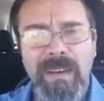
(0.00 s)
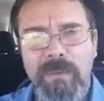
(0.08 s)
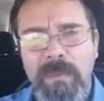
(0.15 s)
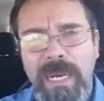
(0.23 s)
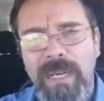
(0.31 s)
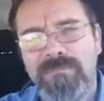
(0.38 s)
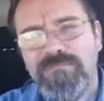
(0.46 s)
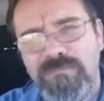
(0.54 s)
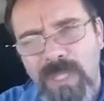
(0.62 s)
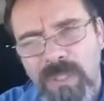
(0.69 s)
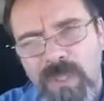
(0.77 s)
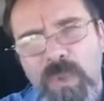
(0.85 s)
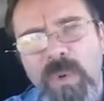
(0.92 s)
of about,
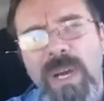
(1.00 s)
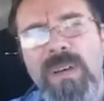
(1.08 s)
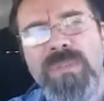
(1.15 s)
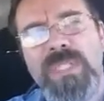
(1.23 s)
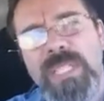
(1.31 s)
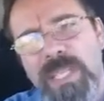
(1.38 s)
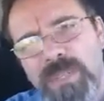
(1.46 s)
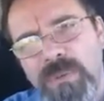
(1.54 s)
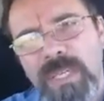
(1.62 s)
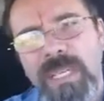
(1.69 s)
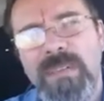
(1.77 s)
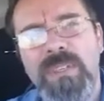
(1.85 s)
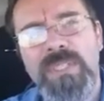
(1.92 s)
you know, 12th
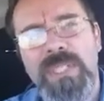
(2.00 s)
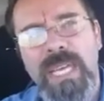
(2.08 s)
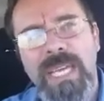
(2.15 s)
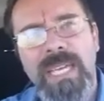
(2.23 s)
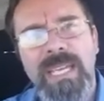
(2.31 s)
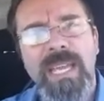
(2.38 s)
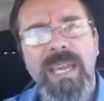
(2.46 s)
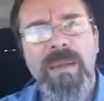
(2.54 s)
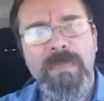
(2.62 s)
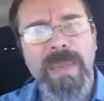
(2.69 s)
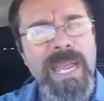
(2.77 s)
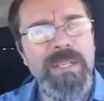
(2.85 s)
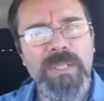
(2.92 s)
century, give or take,
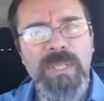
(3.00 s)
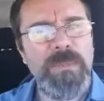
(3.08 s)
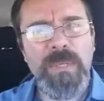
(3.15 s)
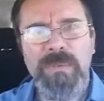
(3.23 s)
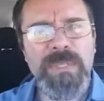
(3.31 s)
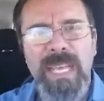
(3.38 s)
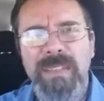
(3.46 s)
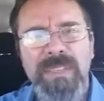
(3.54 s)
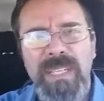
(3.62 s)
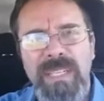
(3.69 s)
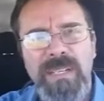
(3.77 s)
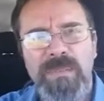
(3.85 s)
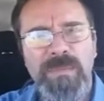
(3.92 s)
manuscripts. There's
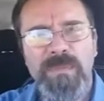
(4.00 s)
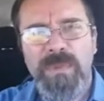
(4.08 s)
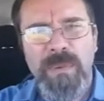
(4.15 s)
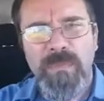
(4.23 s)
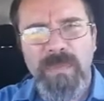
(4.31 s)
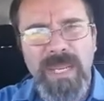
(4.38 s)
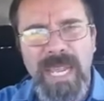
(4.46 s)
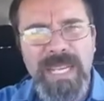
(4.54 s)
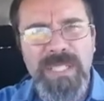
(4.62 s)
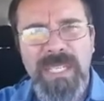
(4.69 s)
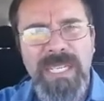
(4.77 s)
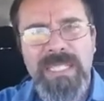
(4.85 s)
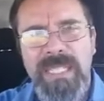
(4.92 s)
nothing from
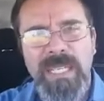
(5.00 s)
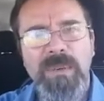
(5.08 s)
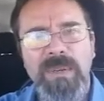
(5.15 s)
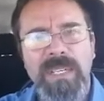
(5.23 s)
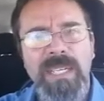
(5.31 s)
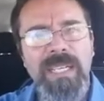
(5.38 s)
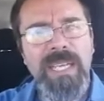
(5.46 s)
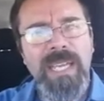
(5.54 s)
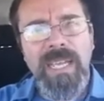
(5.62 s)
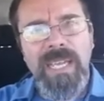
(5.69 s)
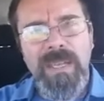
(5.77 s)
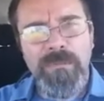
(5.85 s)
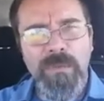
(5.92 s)
ancient antiquity
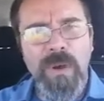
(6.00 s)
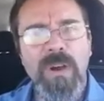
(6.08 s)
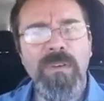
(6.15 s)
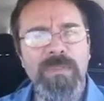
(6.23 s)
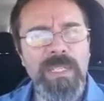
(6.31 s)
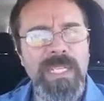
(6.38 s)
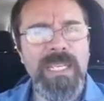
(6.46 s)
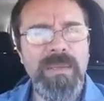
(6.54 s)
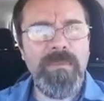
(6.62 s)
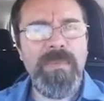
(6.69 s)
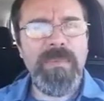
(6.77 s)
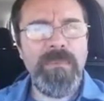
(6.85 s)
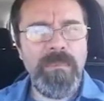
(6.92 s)
involved in
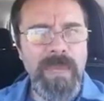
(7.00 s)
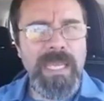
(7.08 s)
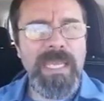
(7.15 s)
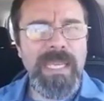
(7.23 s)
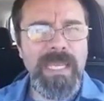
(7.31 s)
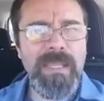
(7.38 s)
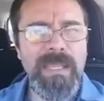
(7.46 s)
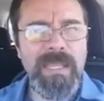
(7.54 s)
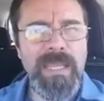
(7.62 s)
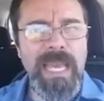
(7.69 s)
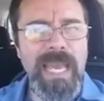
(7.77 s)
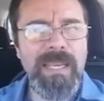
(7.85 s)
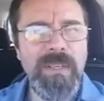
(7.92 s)
him making
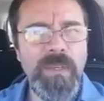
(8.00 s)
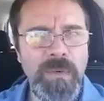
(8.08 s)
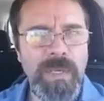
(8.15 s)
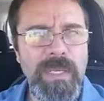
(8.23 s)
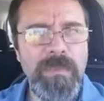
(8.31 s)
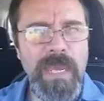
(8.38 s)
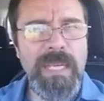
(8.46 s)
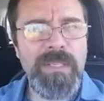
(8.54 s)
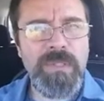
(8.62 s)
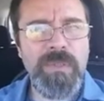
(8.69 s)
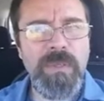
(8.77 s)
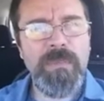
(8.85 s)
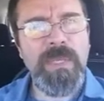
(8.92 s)
that Greek
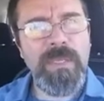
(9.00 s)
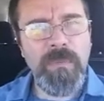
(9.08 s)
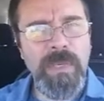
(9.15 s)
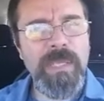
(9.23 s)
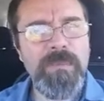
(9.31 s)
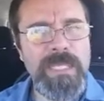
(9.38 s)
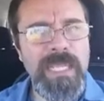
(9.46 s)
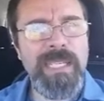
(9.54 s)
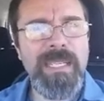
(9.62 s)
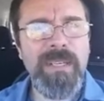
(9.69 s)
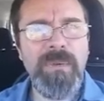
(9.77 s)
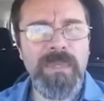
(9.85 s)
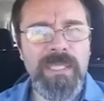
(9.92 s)
manuscript that William
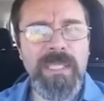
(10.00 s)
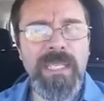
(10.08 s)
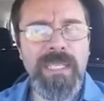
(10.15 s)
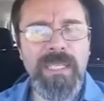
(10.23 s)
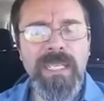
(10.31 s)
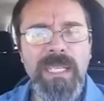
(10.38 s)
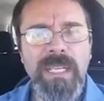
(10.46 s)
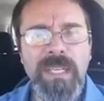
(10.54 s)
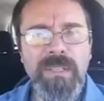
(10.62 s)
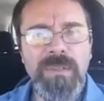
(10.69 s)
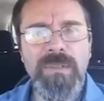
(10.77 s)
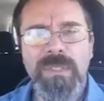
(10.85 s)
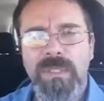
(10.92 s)
Tyndale would then
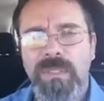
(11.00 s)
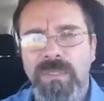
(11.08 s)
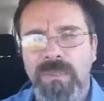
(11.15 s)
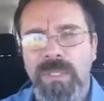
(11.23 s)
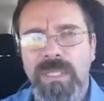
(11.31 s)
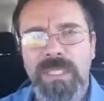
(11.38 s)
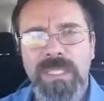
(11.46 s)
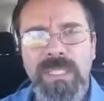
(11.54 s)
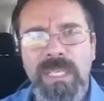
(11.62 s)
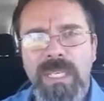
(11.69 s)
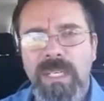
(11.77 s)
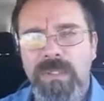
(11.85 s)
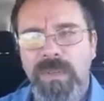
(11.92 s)
use to do his
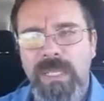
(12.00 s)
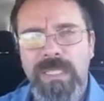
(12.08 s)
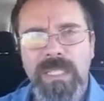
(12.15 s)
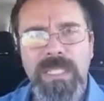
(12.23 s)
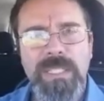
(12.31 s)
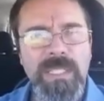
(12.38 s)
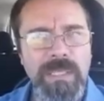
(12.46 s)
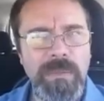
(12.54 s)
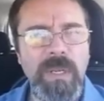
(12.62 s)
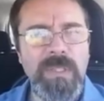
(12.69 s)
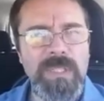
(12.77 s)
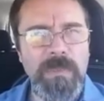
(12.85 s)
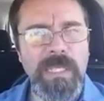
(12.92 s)
translation that would
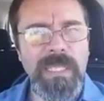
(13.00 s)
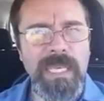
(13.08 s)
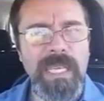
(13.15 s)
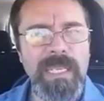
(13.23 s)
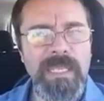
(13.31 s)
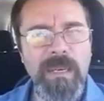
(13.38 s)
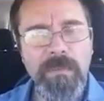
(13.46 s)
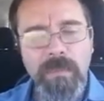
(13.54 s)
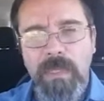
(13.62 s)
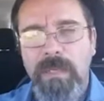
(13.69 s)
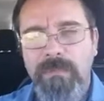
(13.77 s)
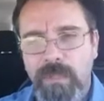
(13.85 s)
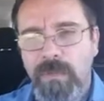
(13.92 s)
ultimately end up
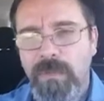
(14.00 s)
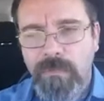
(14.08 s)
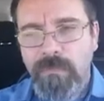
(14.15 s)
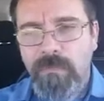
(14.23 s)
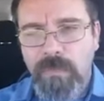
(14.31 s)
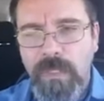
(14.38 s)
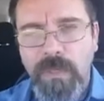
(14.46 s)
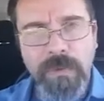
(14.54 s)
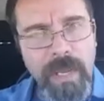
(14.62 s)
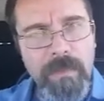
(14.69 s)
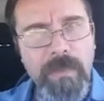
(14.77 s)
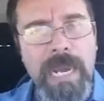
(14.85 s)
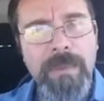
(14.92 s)
after the
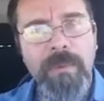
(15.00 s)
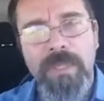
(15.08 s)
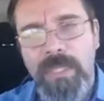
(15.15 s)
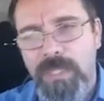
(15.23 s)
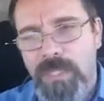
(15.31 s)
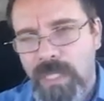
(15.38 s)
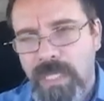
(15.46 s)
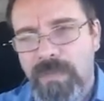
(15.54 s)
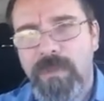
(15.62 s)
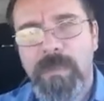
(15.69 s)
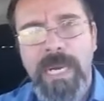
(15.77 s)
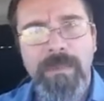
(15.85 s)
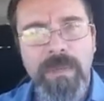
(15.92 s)
Great Bible and the
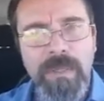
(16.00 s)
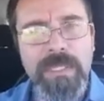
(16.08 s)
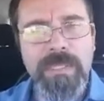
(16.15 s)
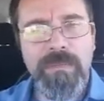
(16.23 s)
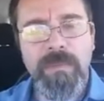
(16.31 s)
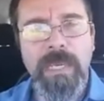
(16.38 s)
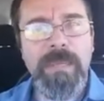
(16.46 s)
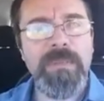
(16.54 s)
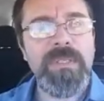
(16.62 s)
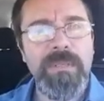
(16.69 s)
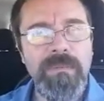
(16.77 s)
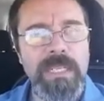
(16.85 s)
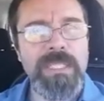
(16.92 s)
Geneva Bible and all these different
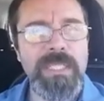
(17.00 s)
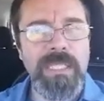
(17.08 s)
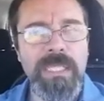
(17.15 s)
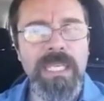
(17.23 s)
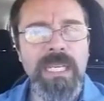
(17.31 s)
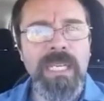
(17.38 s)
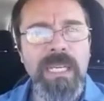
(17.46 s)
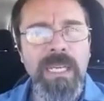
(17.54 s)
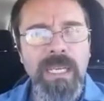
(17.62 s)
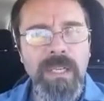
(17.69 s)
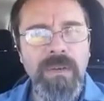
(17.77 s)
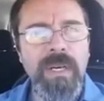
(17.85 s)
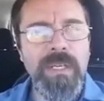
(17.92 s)
Bibles. So eventually,
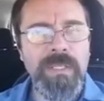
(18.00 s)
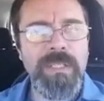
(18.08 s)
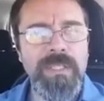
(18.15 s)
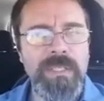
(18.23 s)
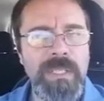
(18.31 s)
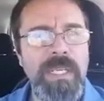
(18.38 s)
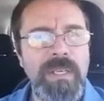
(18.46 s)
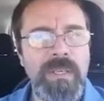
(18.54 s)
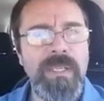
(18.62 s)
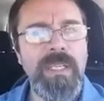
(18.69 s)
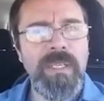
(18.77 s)
you know, 100 years later,